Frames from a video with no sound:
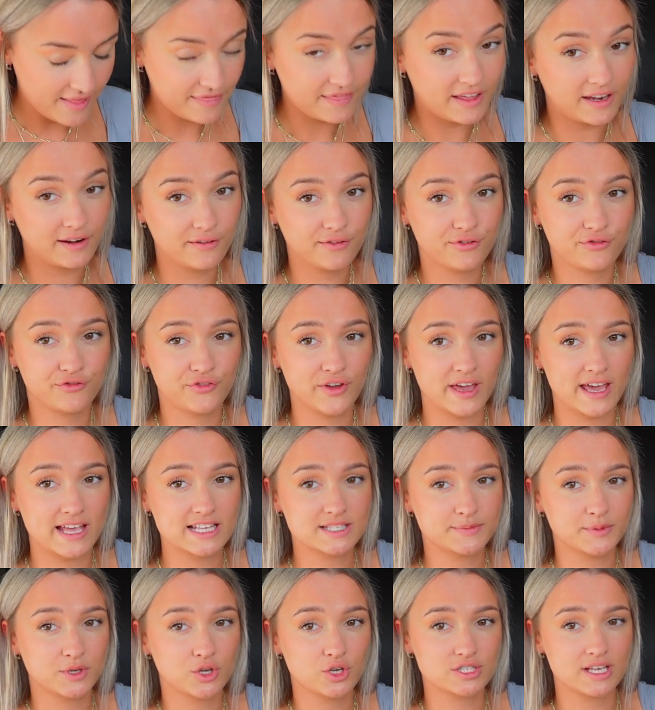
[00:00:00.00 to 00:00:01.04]
that it
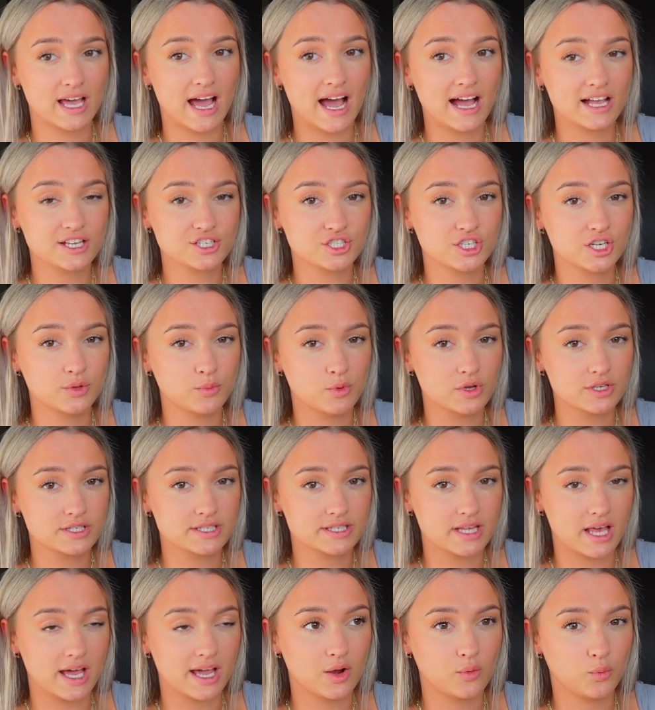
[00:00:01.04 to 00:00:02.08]
fits because it actually was
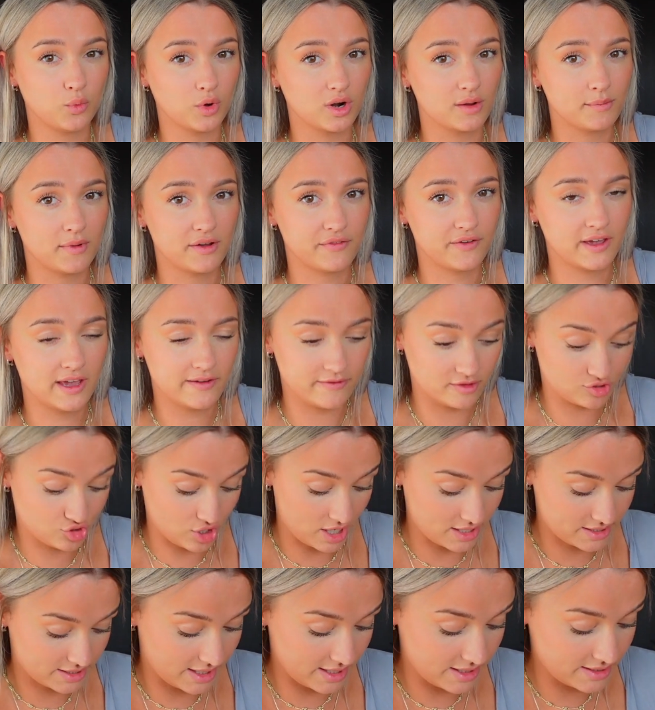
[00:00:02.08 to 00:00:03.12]
like one of my favorite
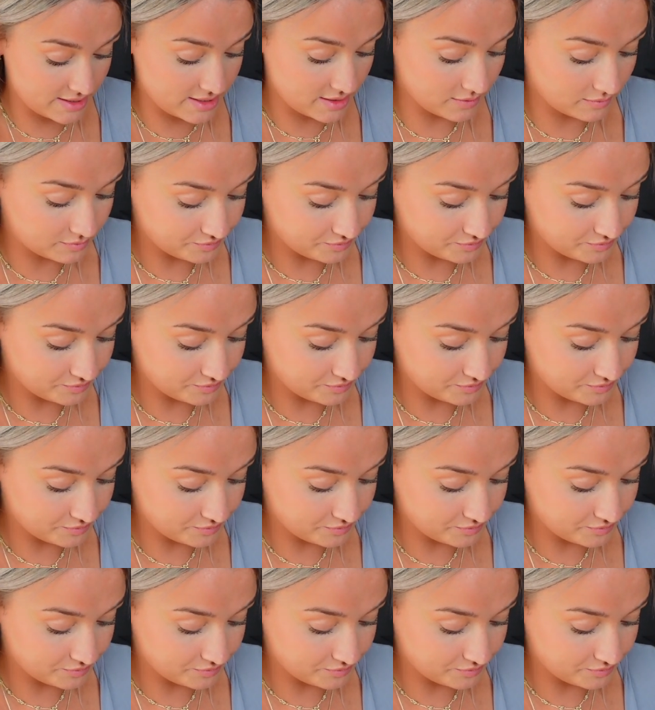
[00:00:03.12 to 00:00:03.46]
dresses.